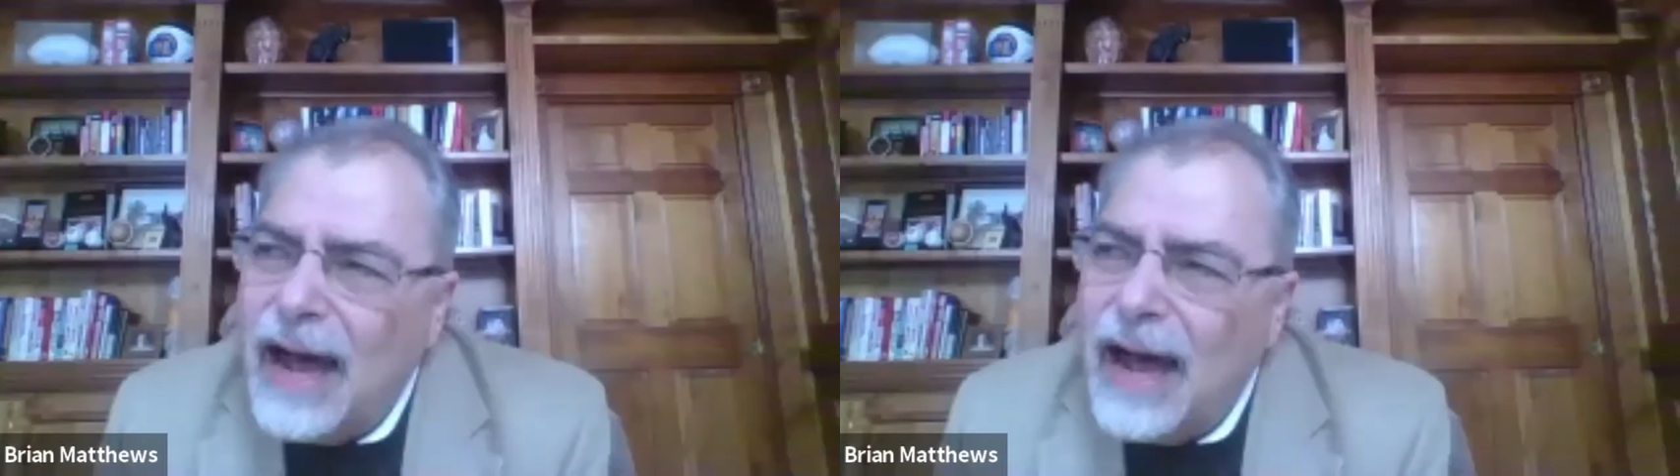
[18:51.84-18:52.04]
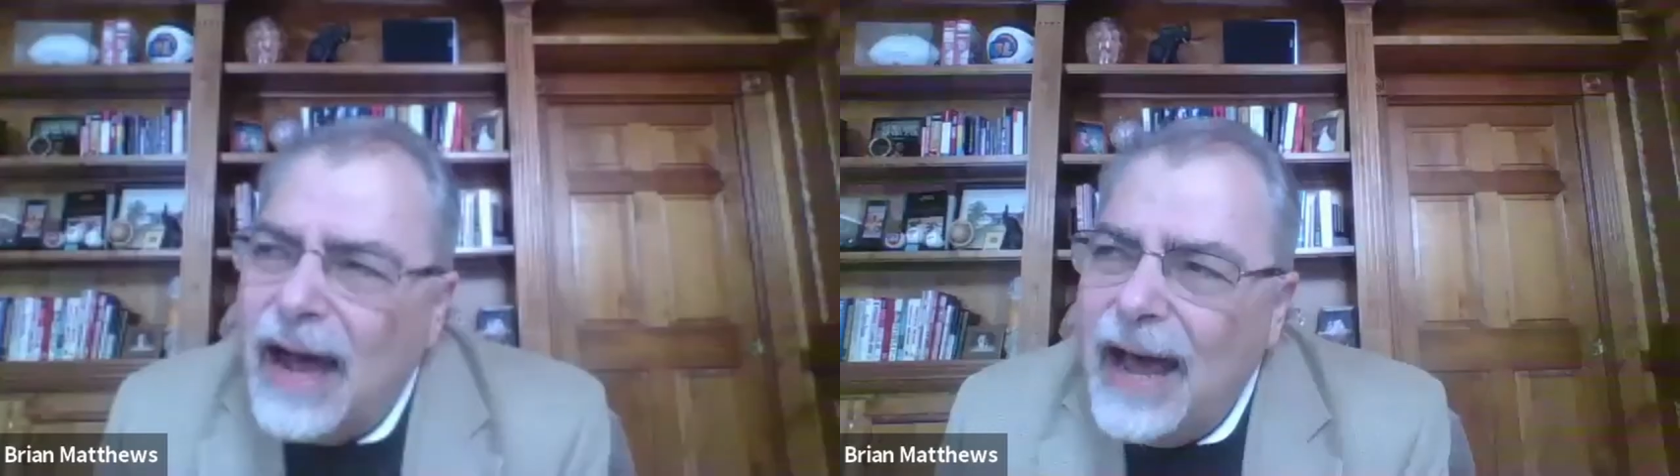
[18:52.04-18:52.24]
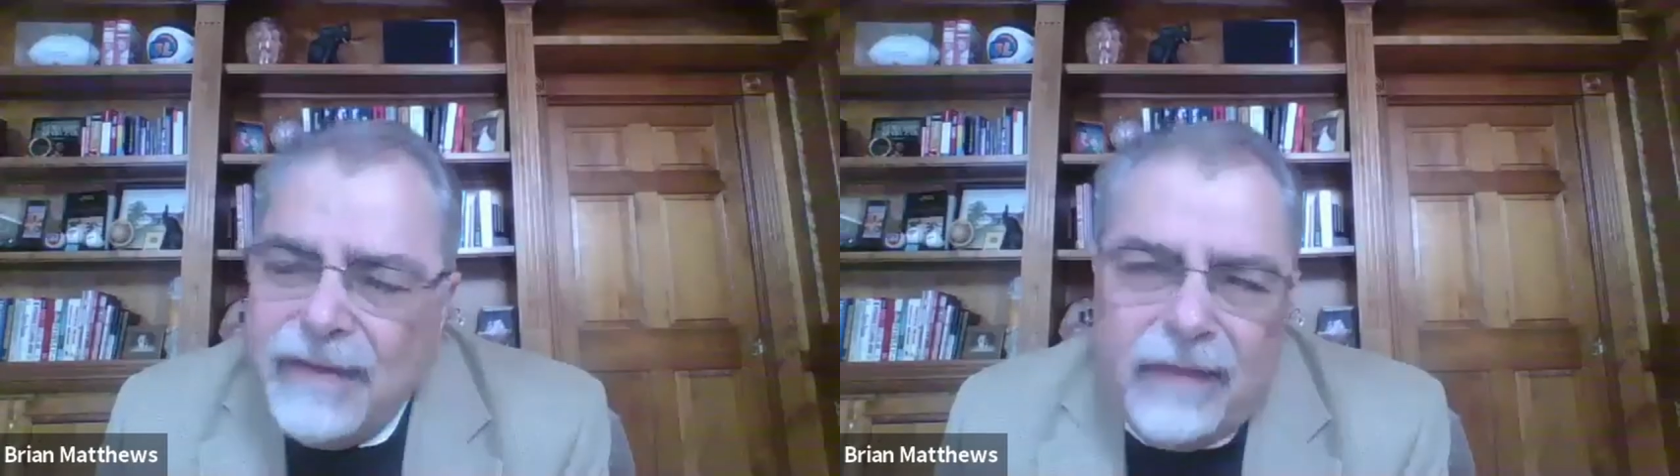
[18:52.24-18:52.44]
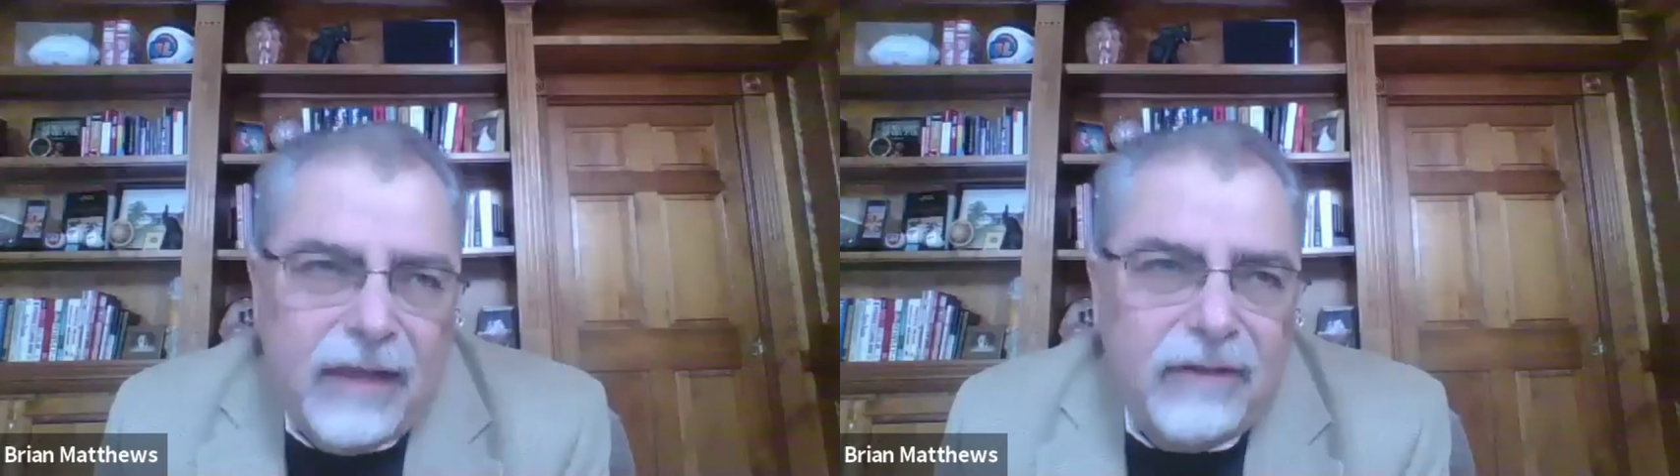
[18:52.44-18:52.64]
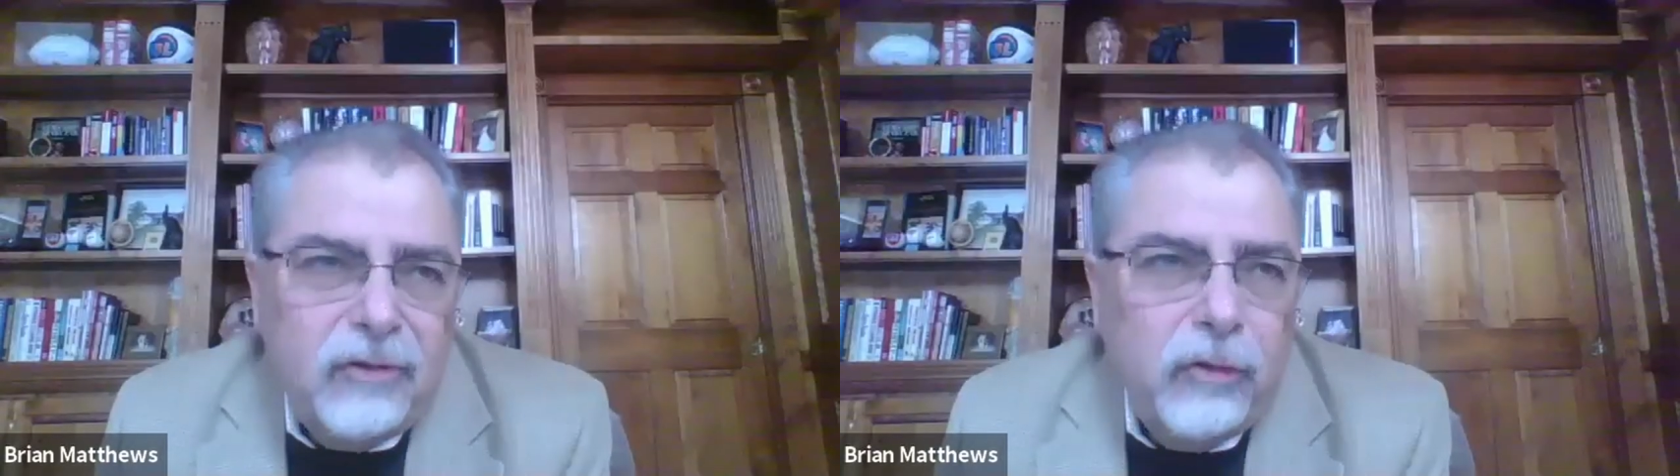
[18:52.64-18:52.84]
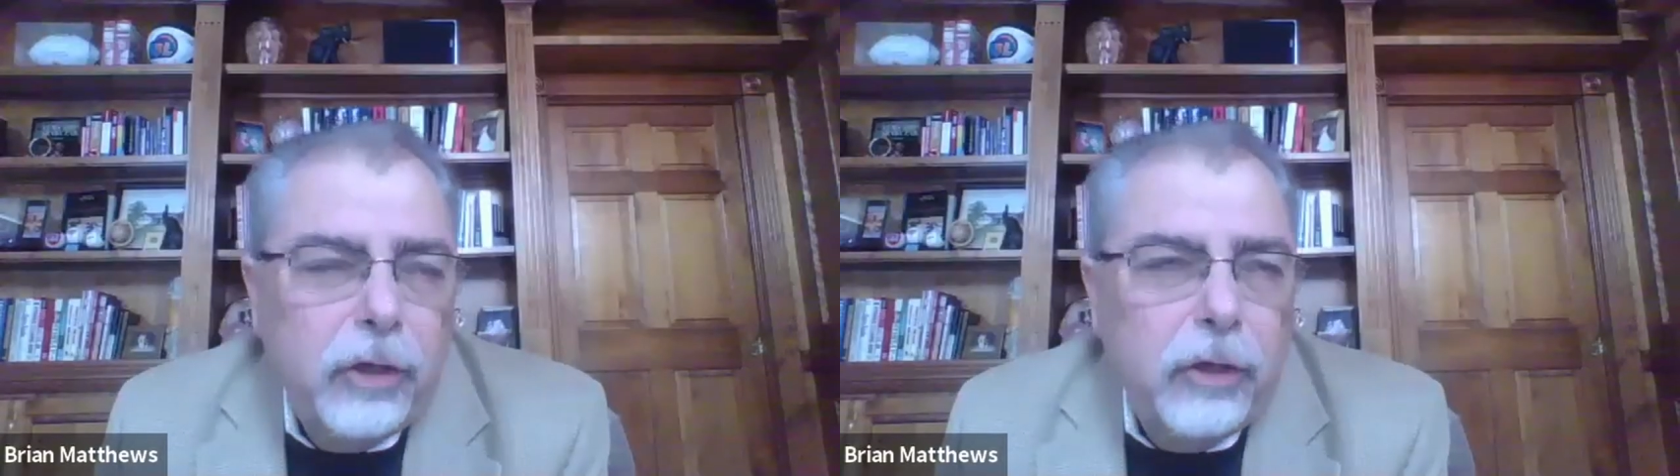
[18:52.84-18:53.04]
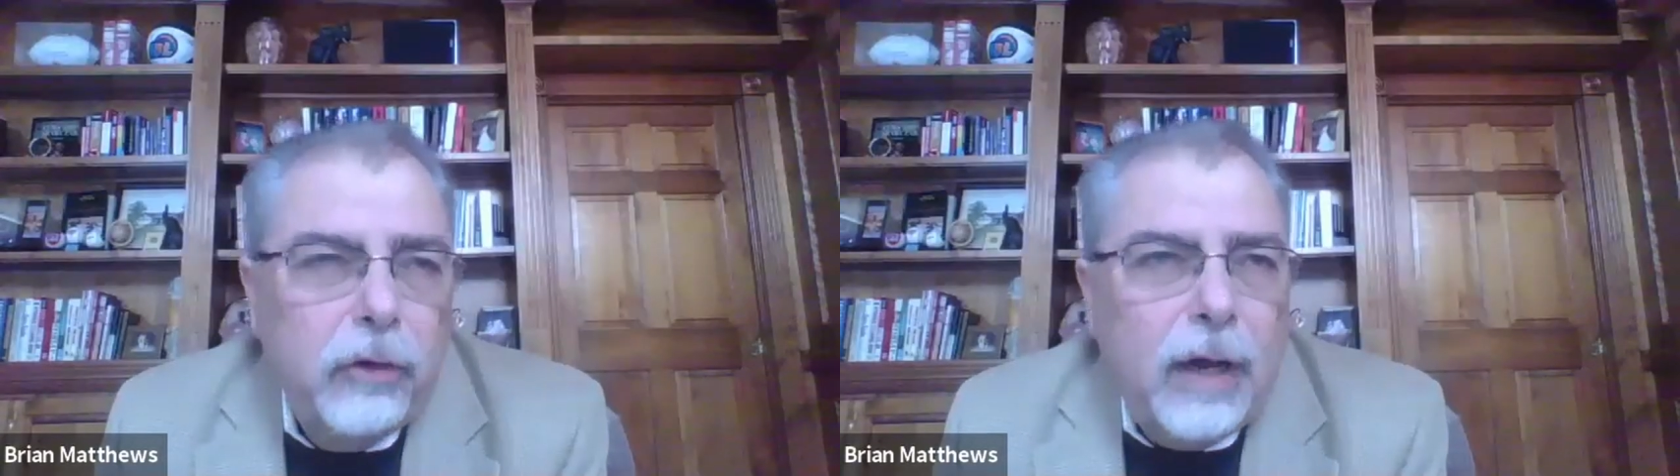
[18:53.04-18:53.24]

that, that's true. I mean,